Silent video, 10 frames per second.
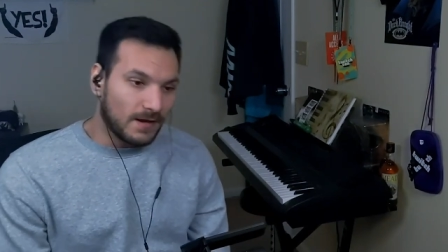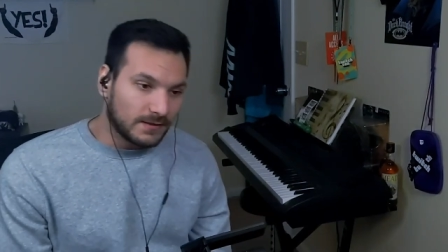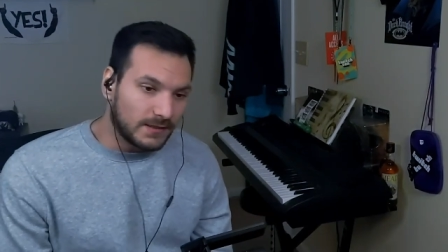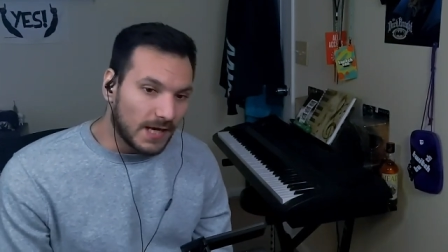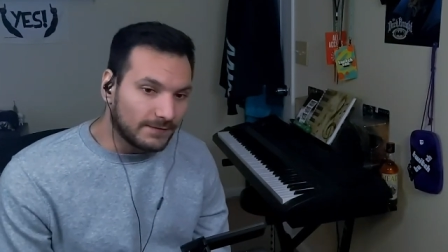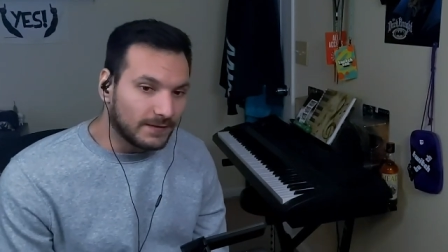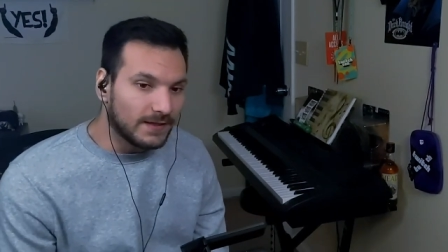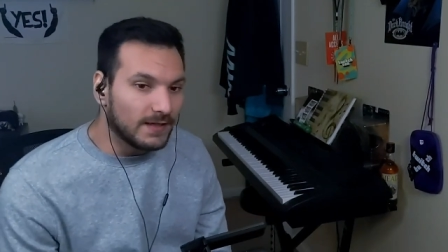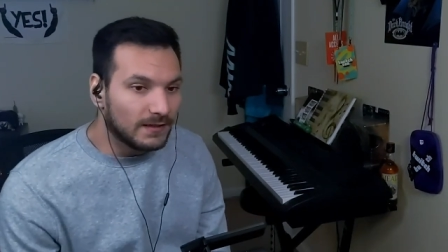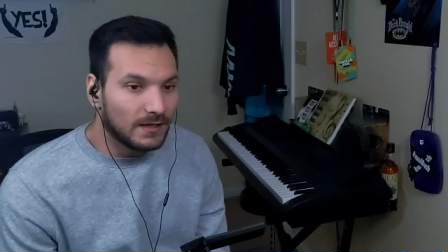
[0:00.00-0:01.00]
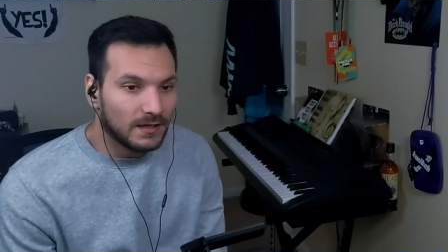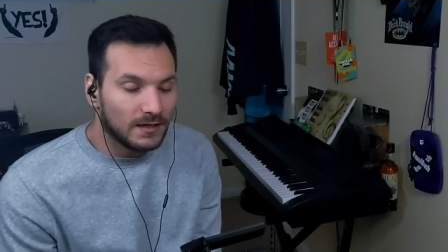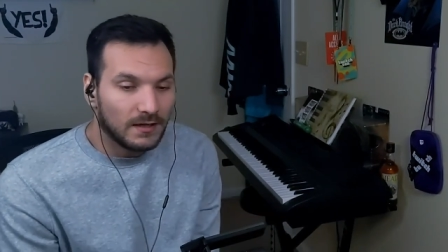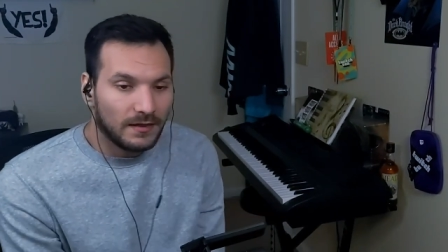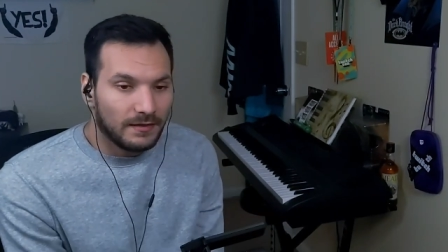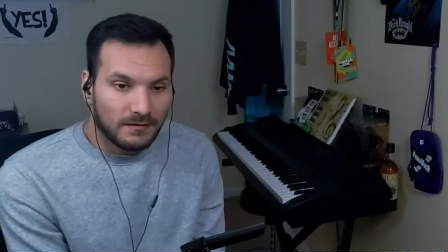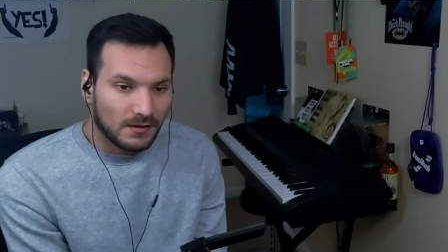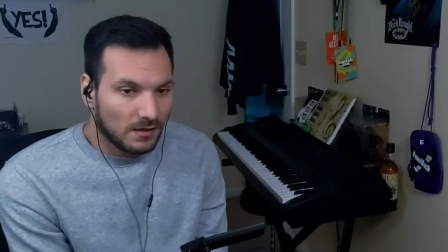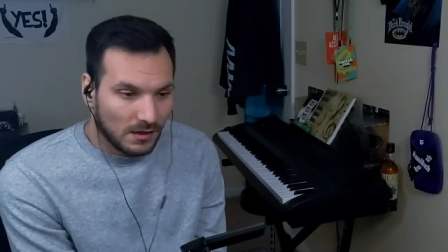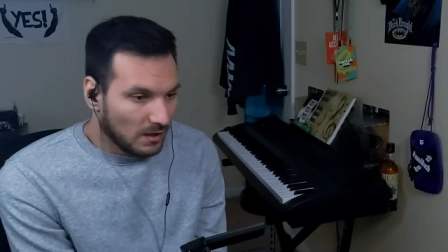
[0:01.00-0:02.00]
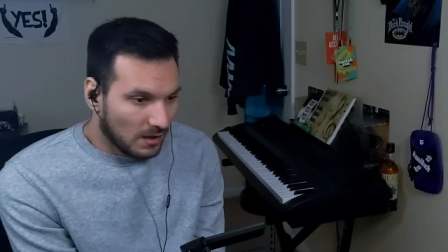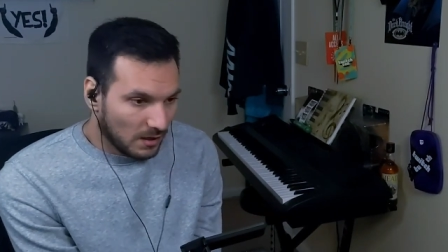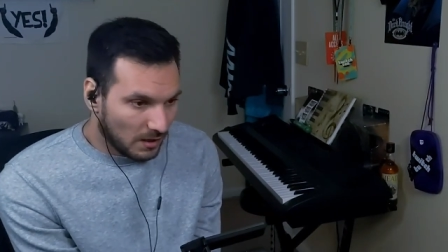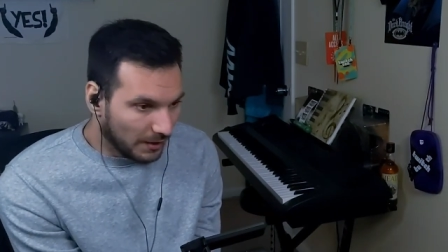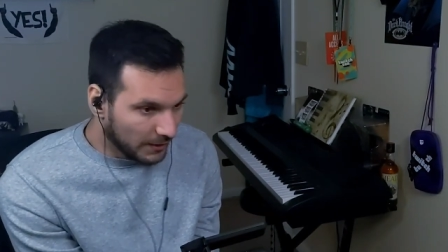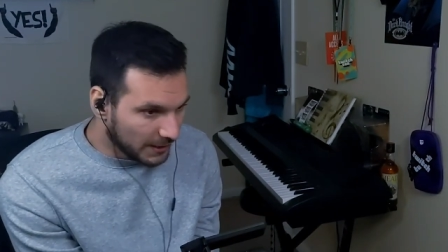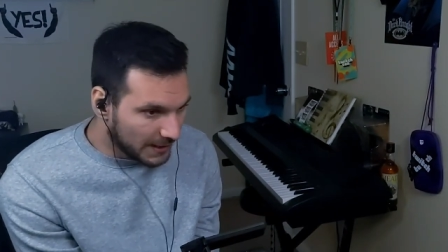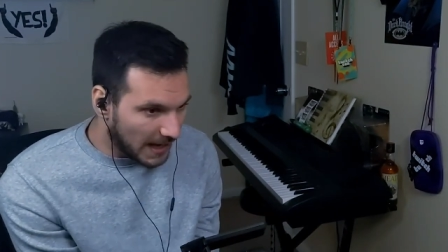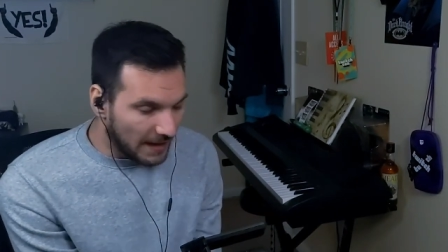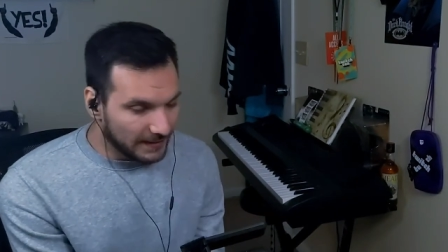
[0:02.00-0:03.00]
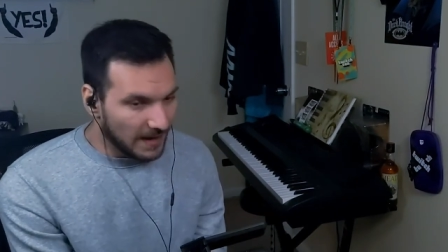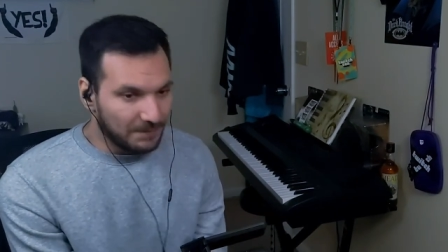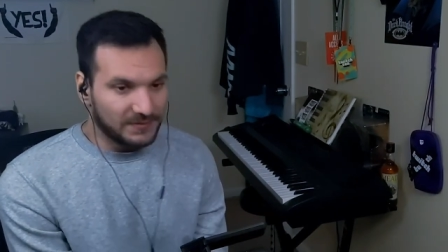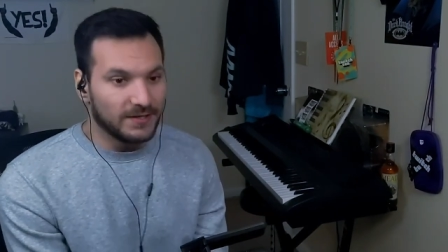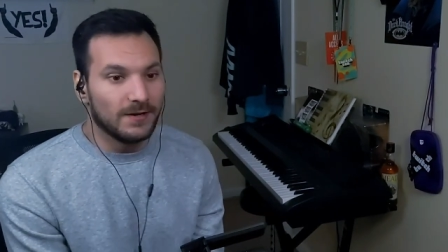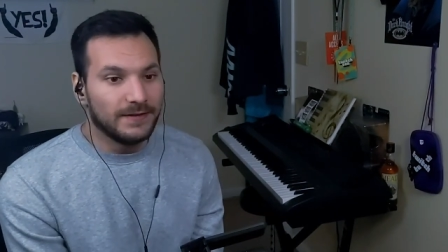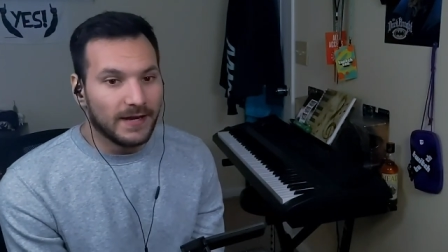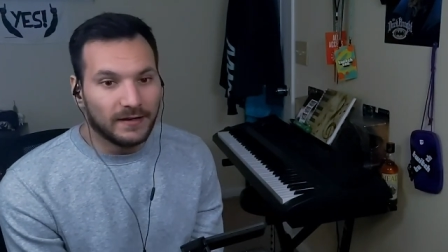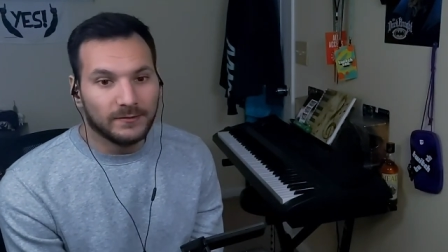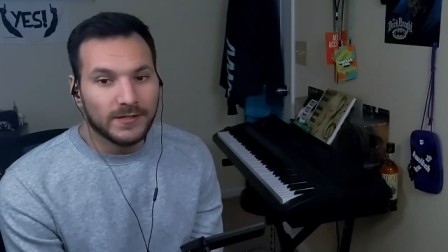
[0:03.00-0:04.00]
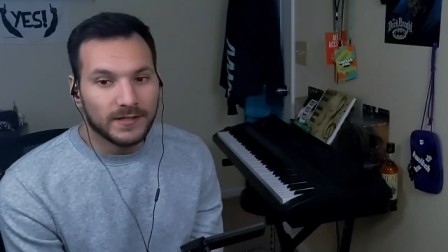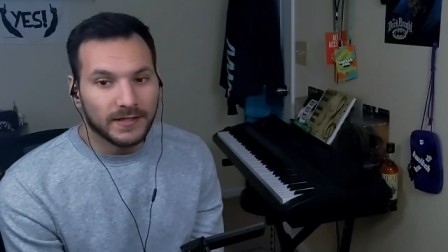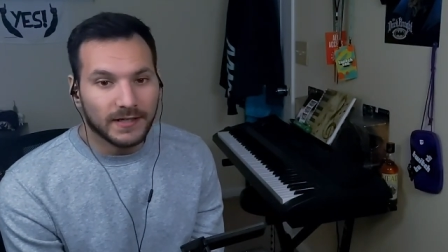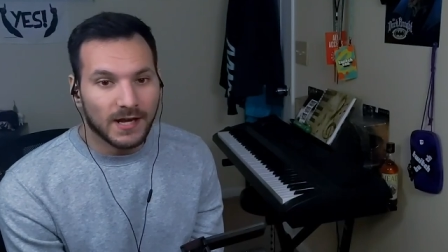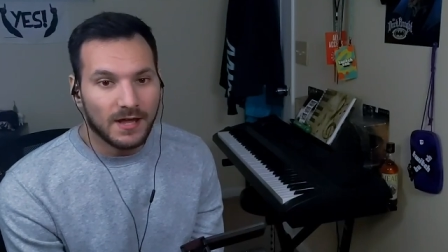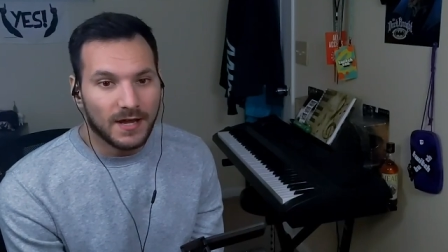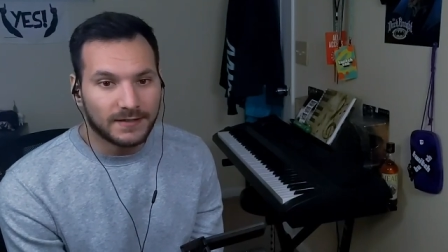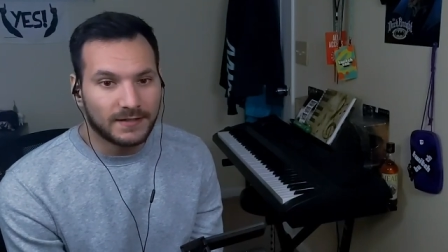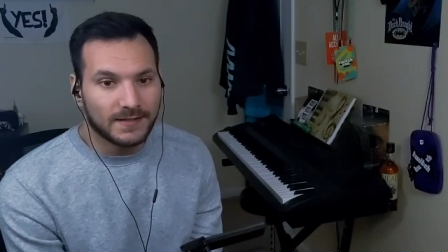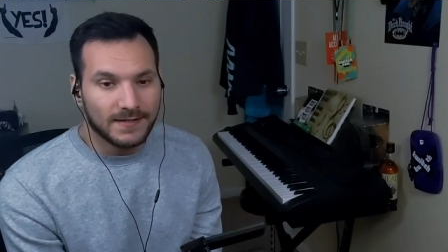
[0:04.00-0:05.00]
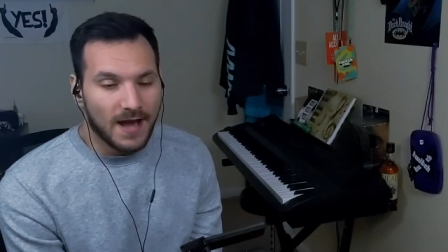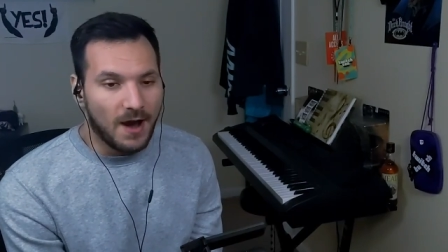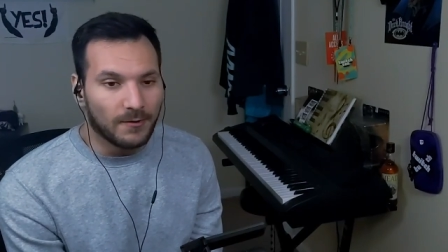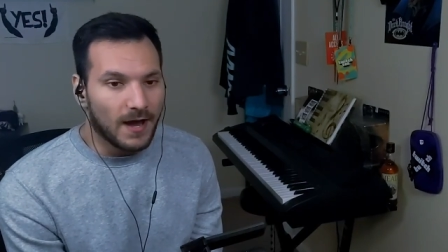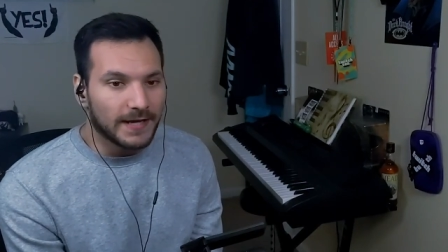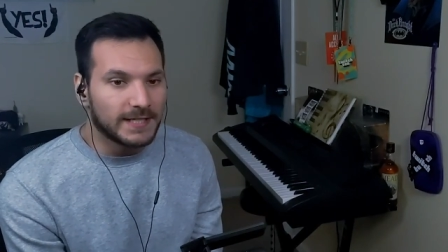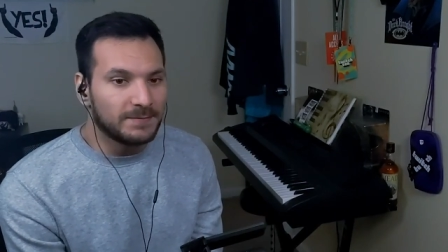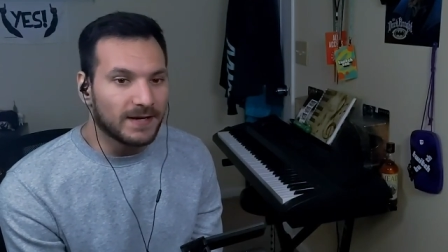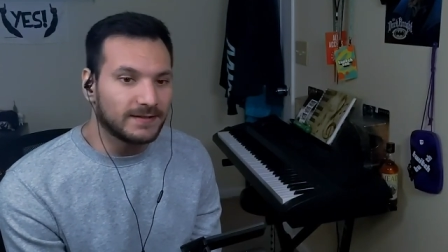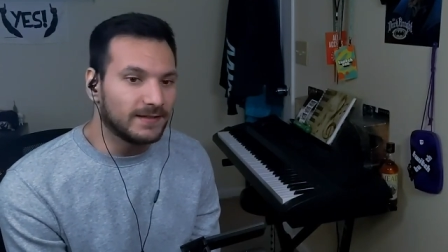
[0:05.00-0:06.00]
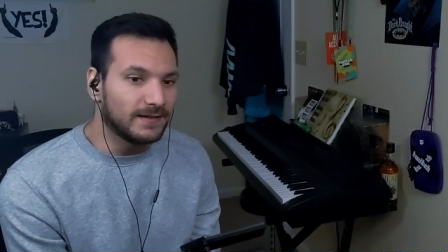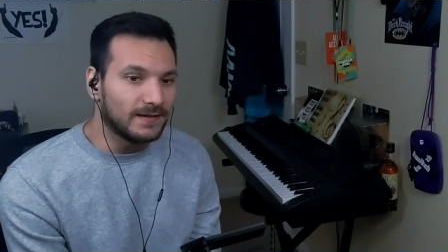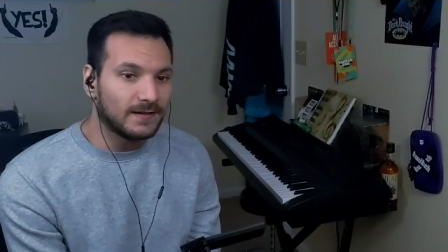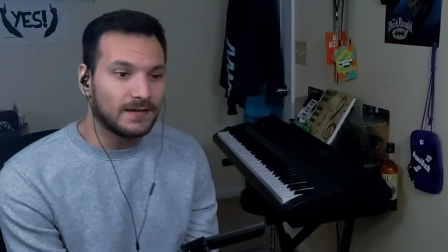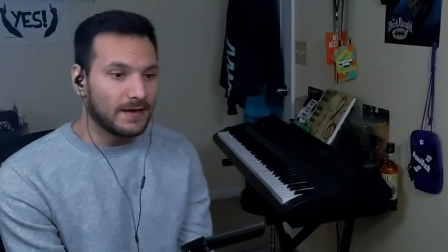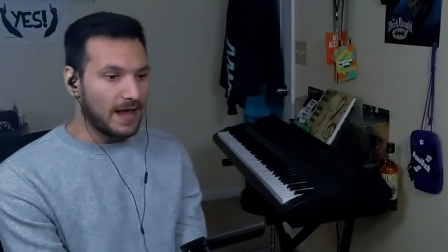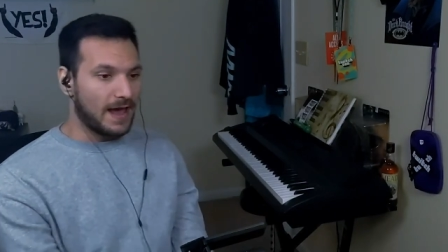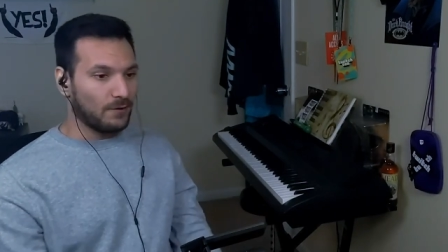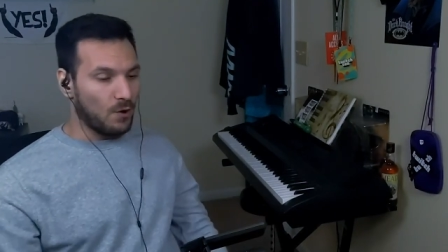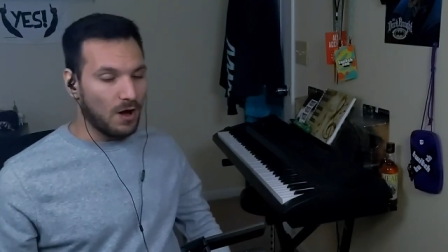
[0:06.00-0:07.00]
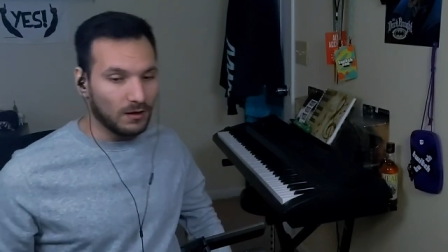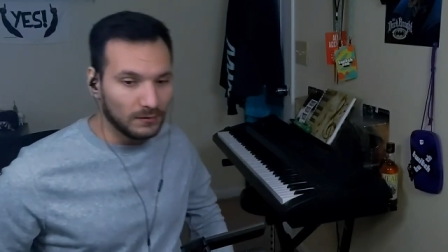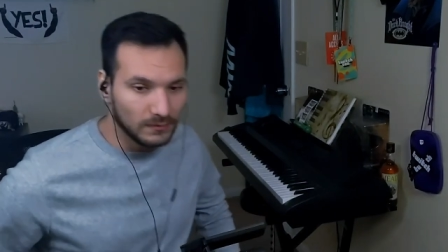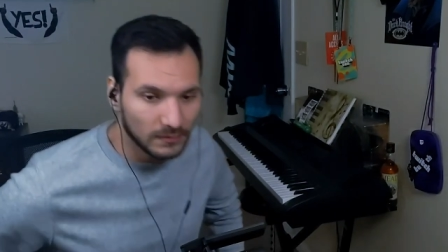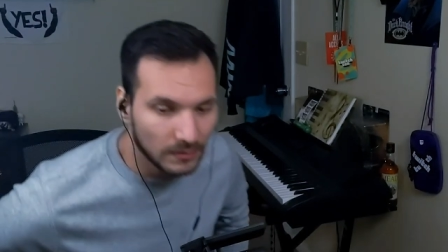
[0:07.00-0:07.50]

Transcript: That's definitely... You just end the episode there, really. That's not what I expected at all.